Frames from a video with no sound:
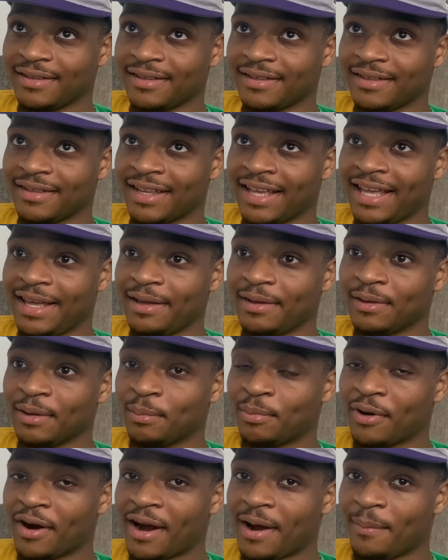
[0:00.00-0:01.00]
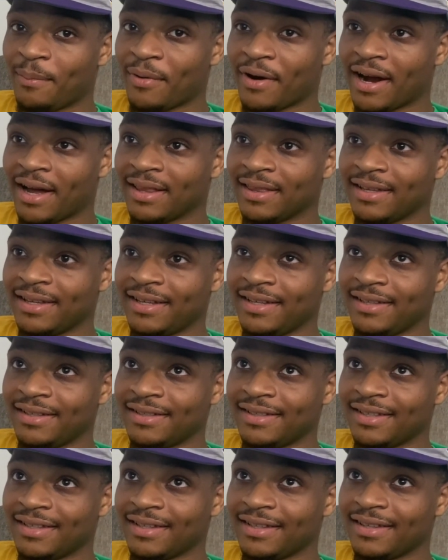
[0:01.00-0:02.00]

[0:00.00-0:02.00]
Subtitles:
LeBron probably,